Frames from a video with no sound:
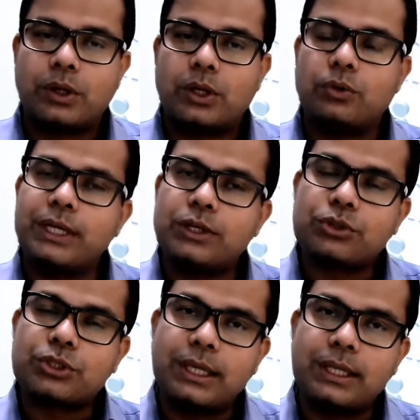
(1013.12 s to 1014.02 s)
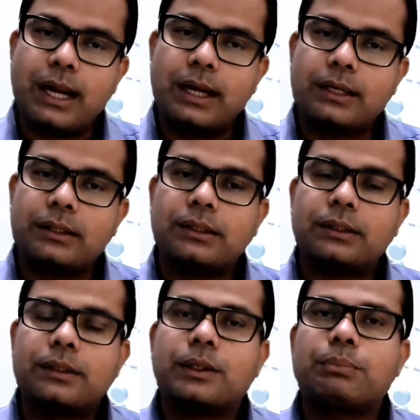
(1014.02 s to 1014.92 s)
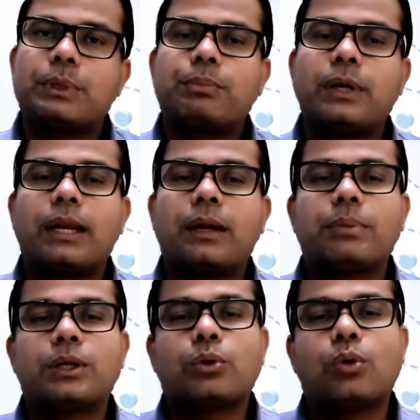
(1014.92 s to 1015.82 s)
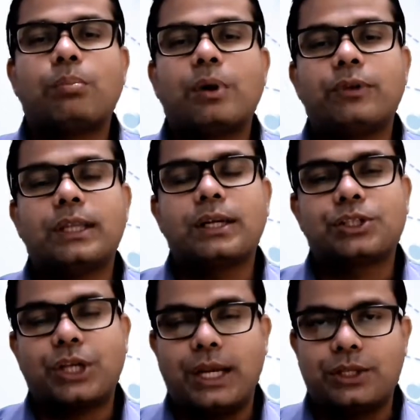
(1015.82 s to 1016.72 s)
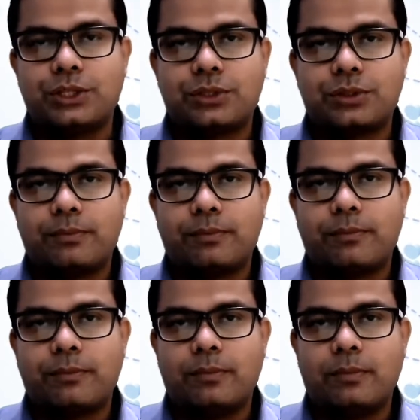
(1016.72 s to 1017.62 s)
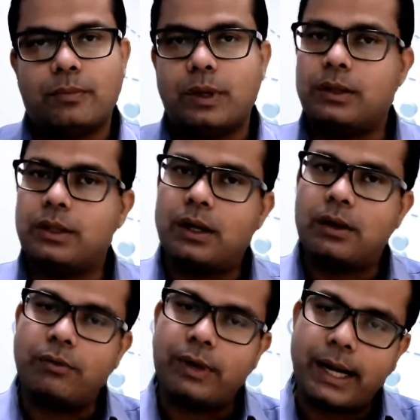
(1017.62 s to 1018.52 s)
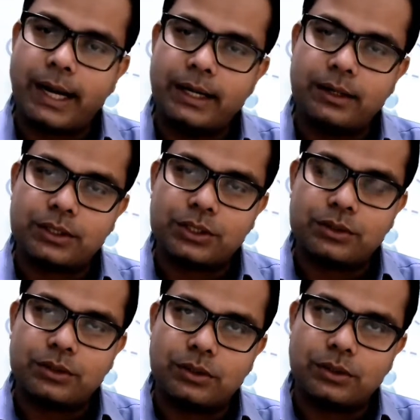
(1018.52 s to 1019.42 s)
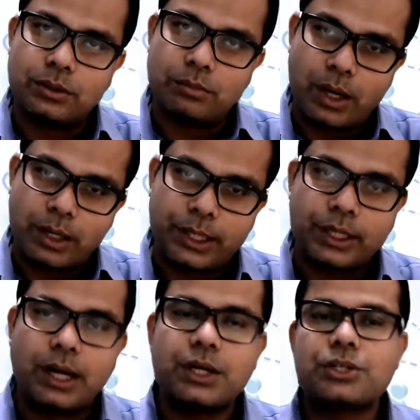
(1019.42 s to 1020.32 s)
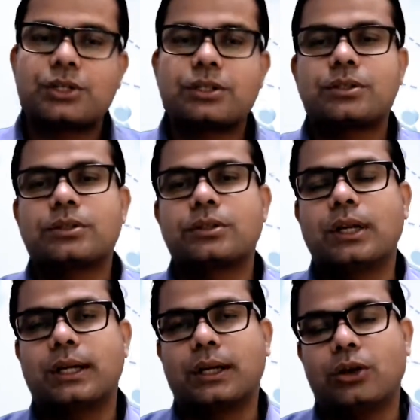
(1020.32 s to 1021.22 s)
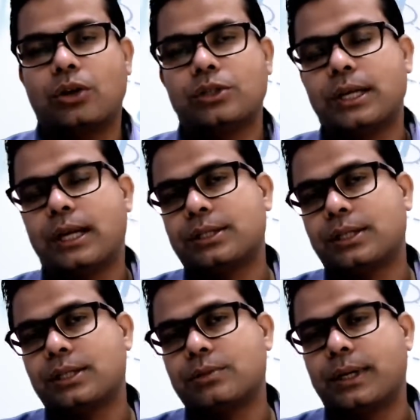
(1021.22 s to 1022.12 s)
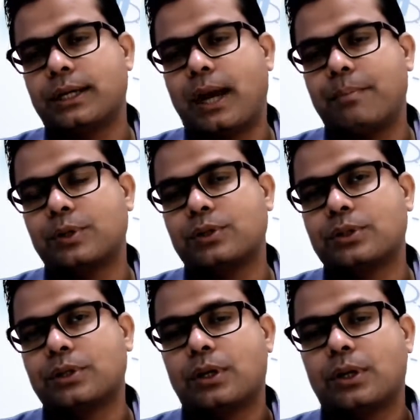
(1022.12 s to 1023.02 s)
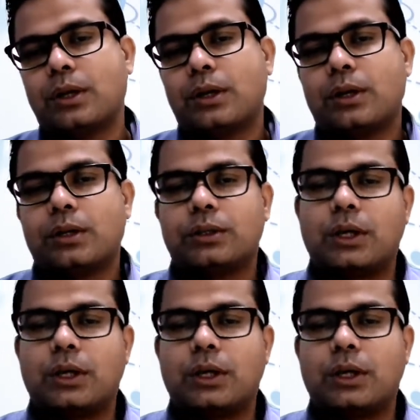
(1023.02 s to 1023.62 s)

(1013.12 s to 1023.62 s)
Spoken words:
We need to see that people are able to cope up with the change in the varied market conditions, the technological changes when it happens, the